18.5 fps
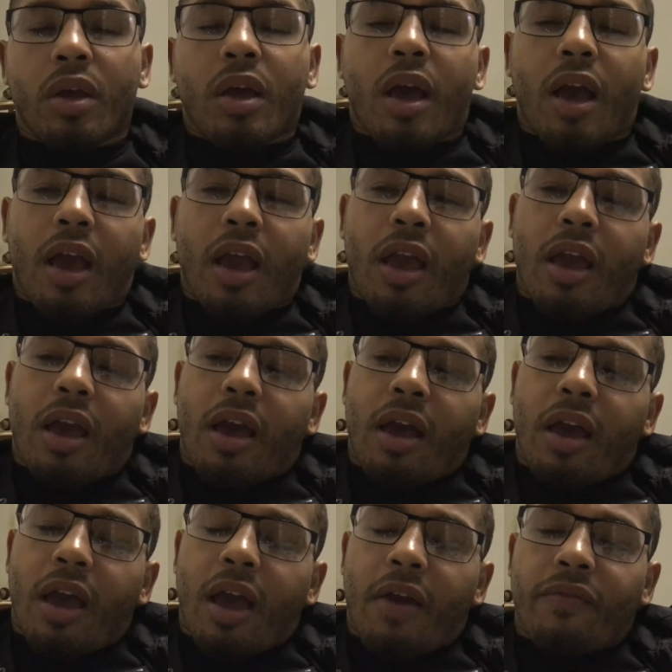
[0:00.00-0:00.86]
I
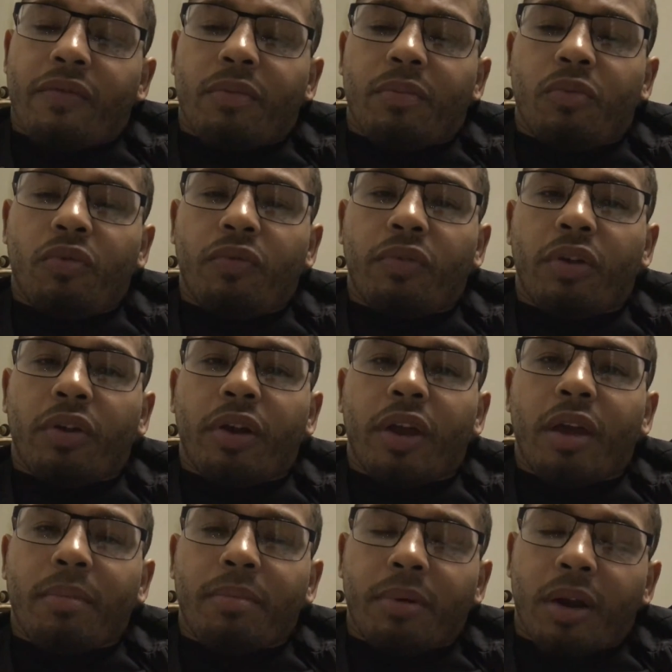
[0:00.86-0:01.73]
haven't moved there
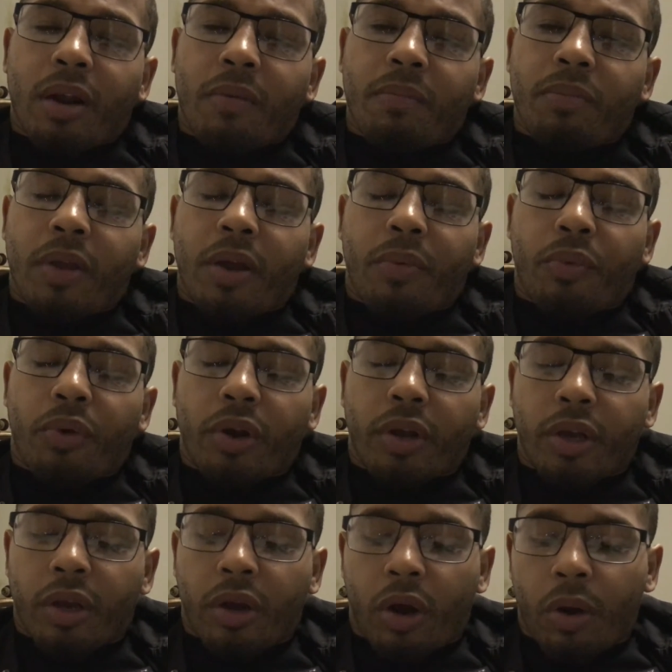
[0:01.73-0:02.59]
yet, but I'm
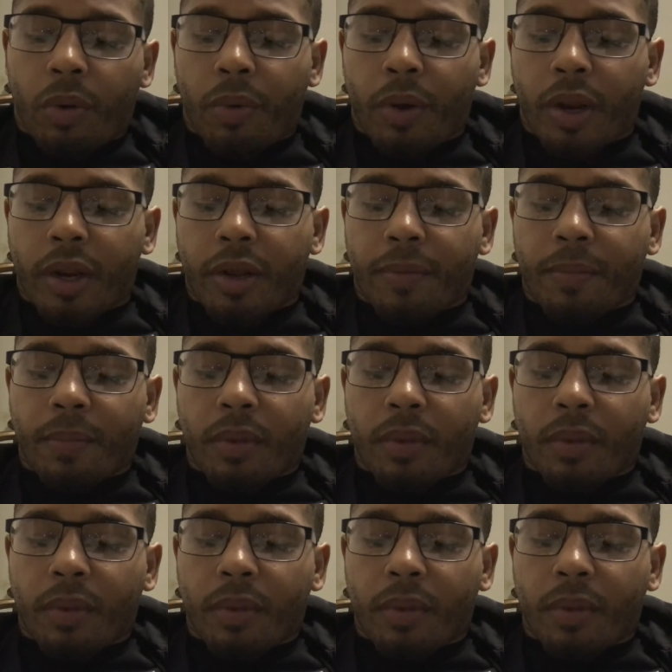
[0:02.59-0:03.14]
networking already.